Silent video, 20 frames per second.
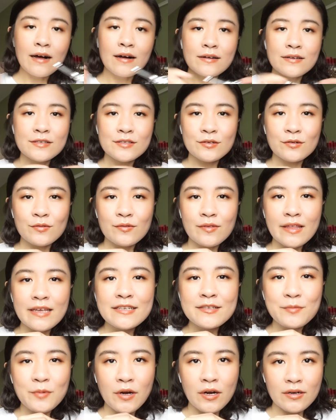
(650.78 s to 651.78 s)
So
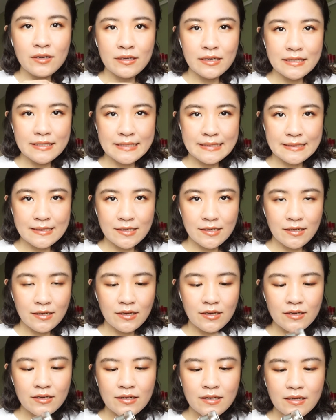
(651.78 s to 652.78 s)
this product is
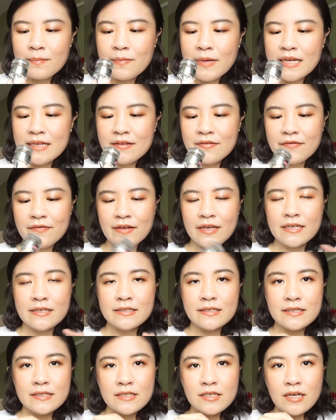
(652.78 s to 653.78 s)
the
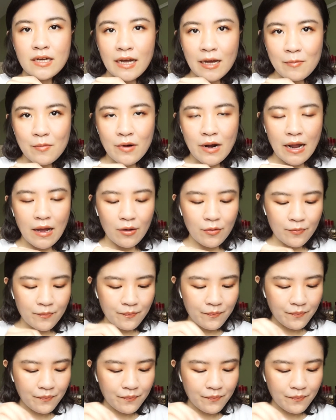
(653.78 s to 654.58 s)
Benefit Cabral.